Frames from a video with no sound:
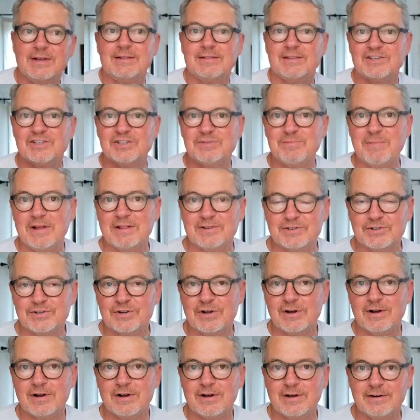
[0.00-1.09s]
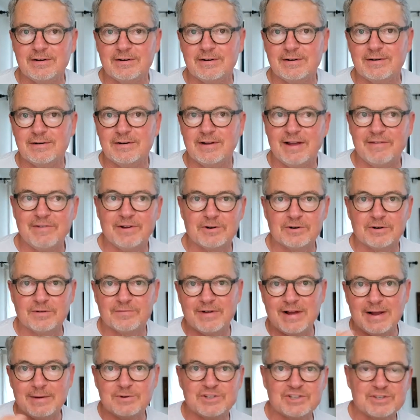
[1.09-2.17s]
The smell is gone. I figured if
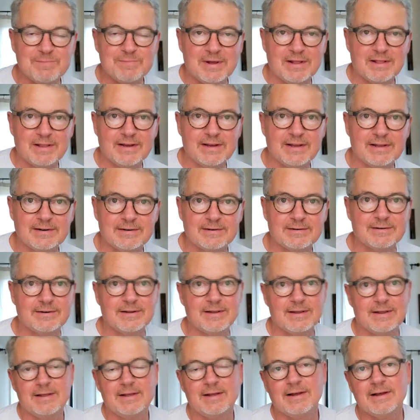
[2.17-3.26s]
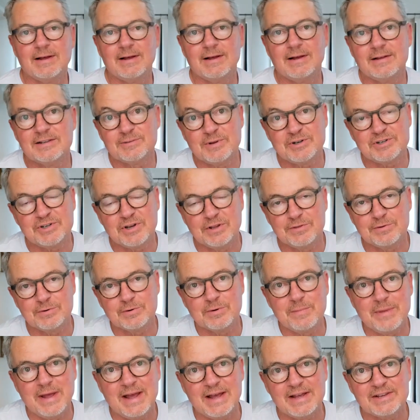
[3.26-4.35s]
I was smelling it, especially through a
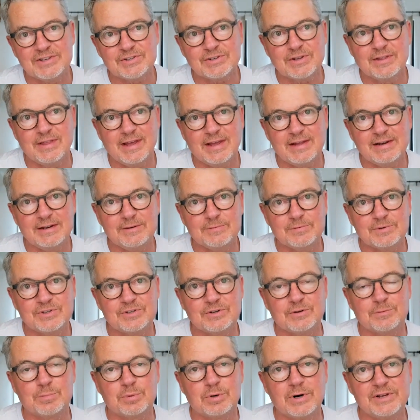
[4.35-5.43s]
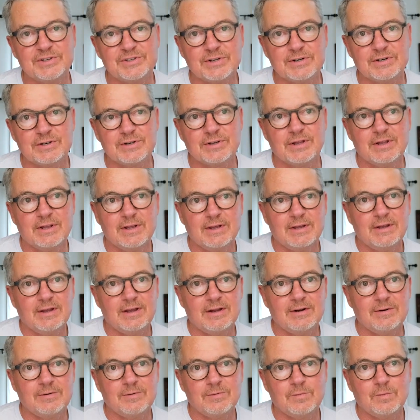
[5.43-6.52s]
mask, that it was still present.
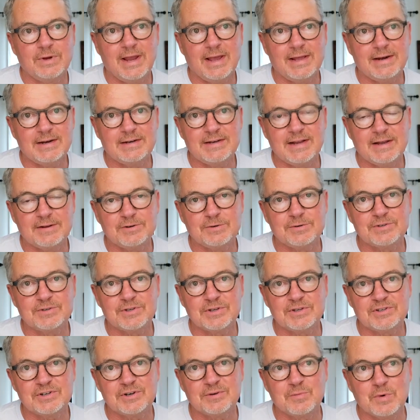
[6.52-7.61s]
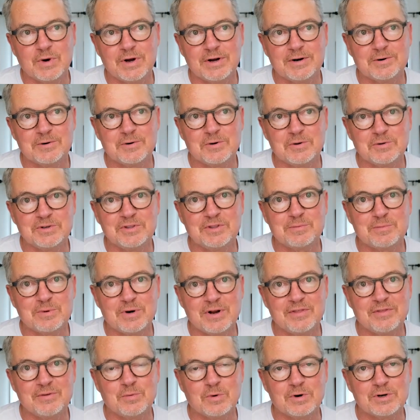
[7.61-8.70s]
And we had it down to a system where holding the
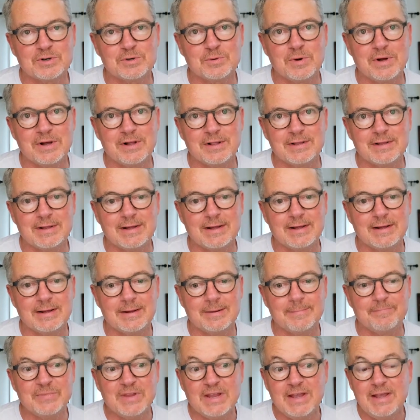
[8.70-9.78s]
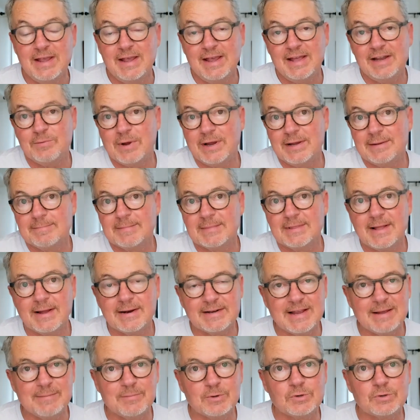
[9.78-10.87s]
breath worked well. Anyway, a lot of
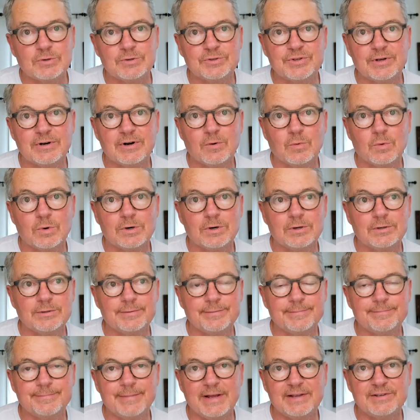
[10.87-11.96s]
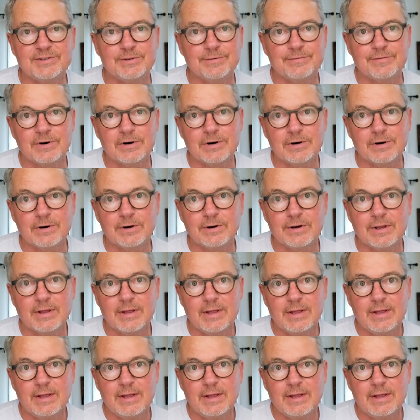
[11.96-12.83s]
chemicals in our world, as you've heard.